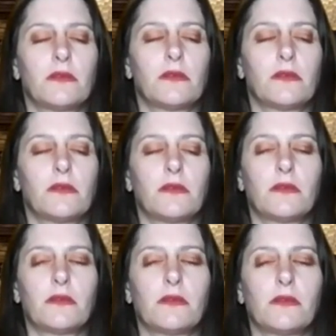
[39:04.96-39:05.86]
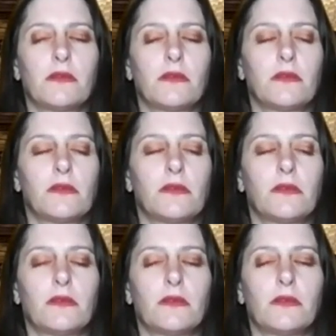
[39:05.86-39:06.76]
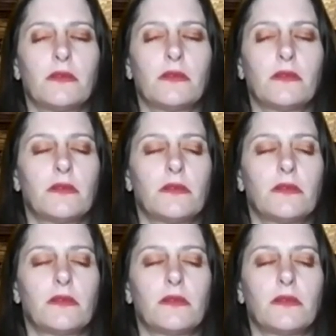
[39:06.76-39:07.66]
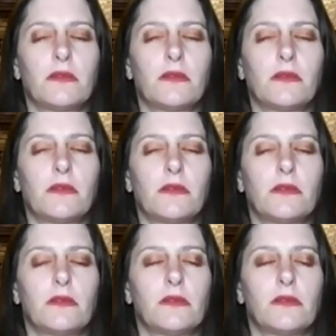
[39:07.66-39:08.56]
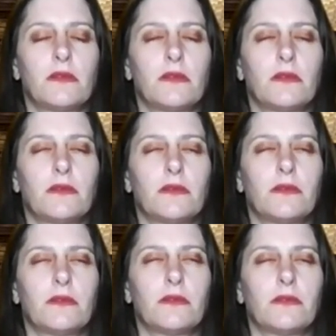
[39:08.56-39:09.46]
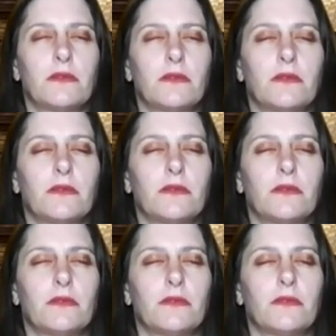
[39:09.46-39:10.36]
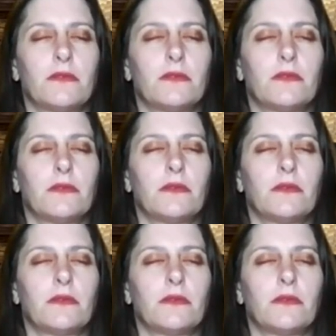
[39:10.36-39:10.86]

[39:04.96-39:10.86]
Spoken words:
No one is speaking in this clip.